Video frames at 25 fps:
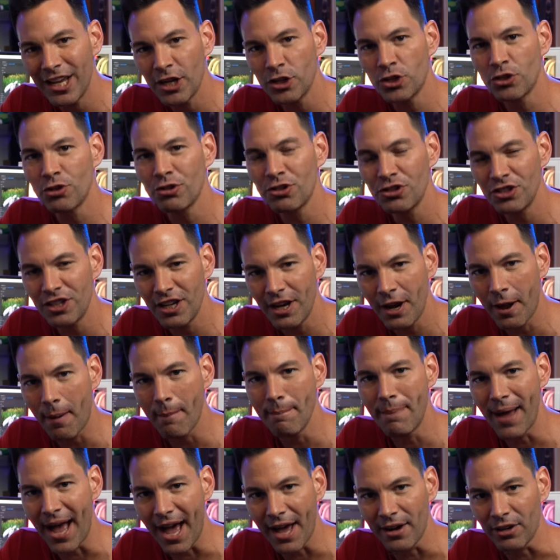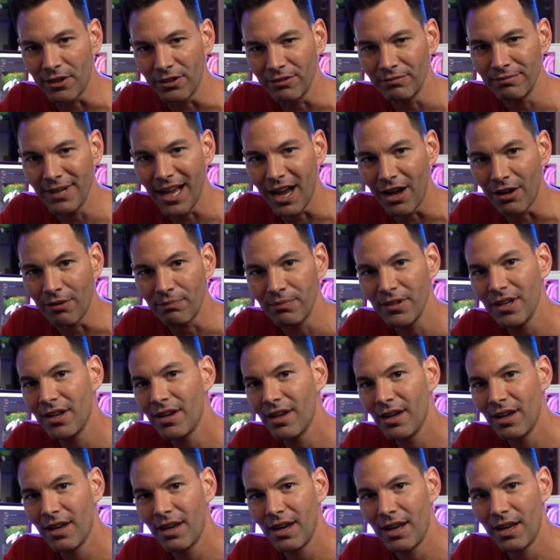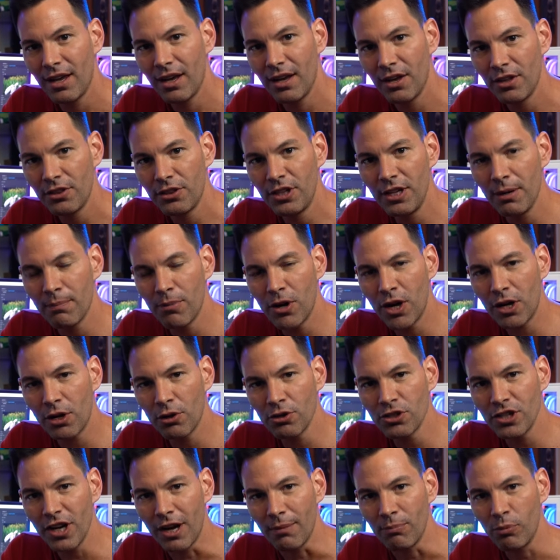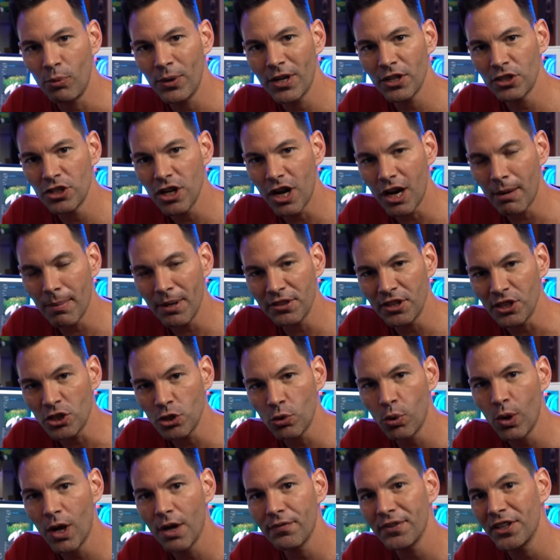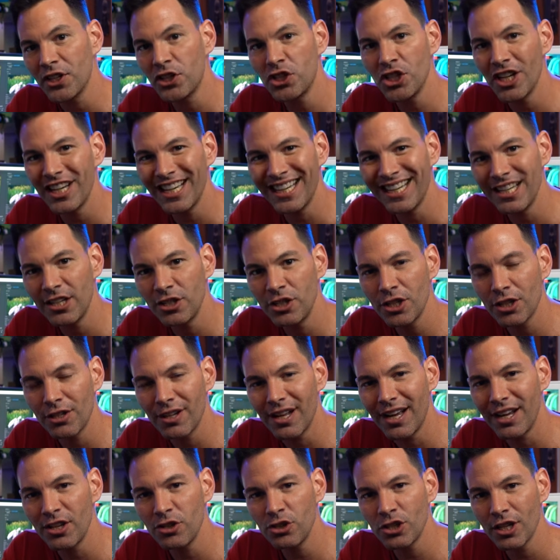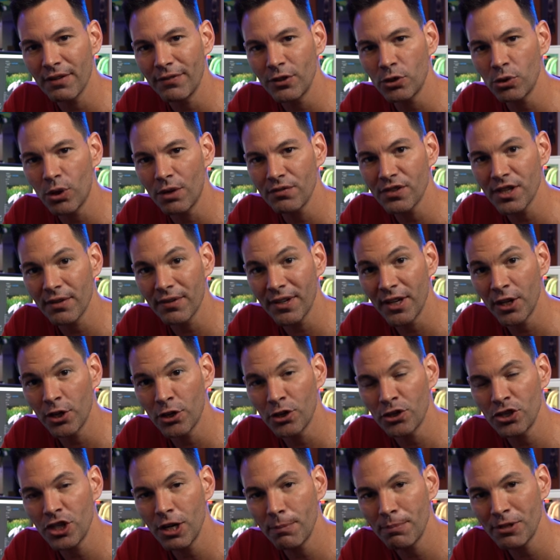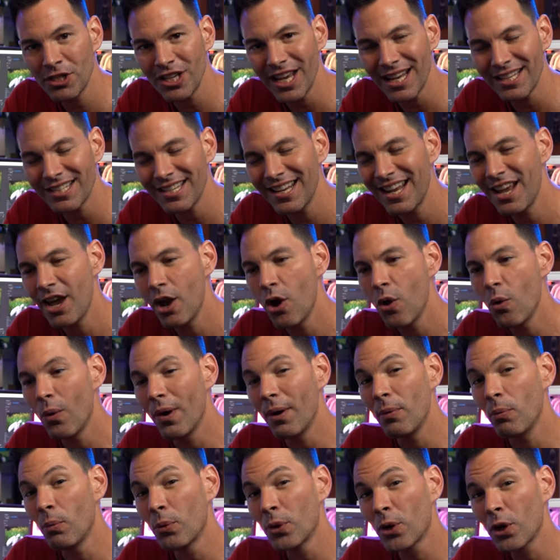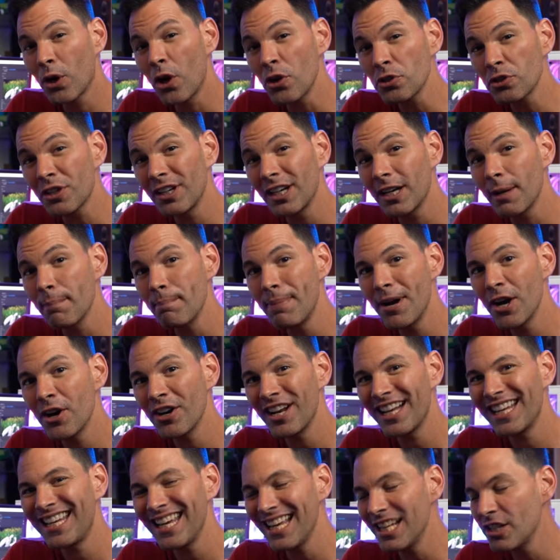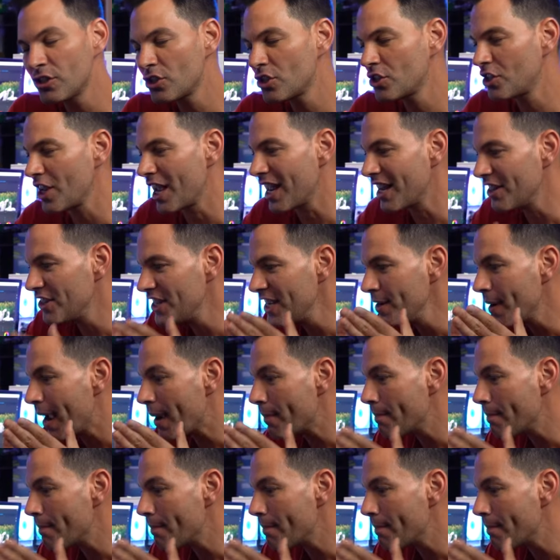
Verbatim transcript: interesting battle. Now, the embargo's up. We can talk about the 12th gen Intel i7-12700 chipset, and we're also gonna compare it against the